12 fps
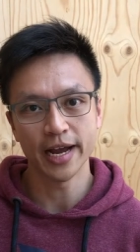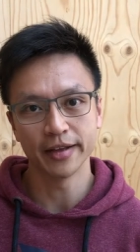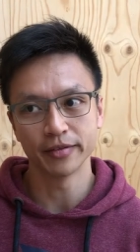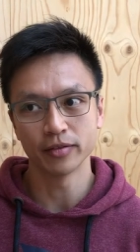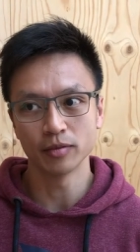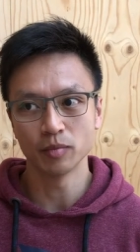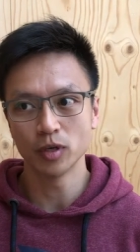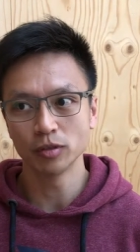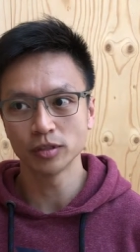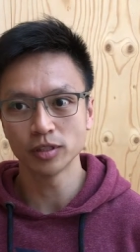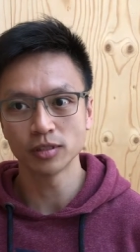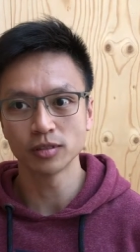and the
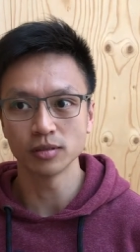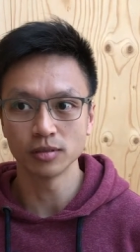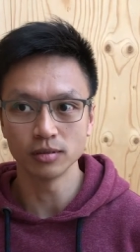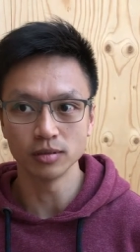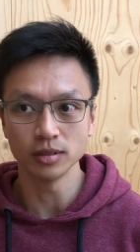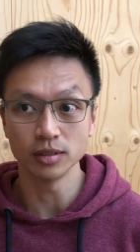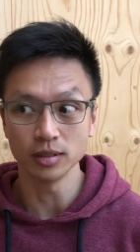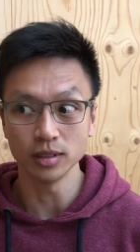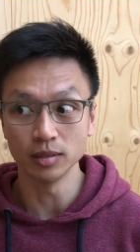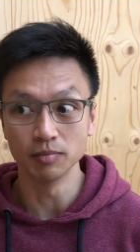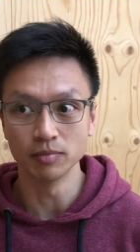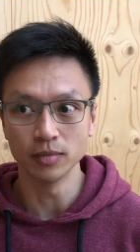most
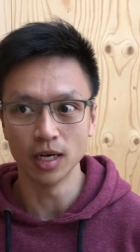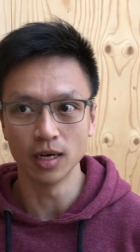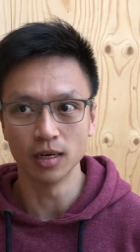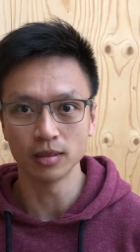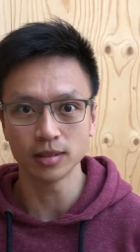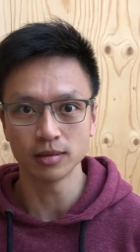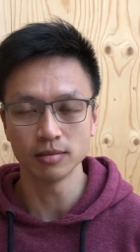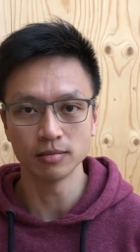in, uh,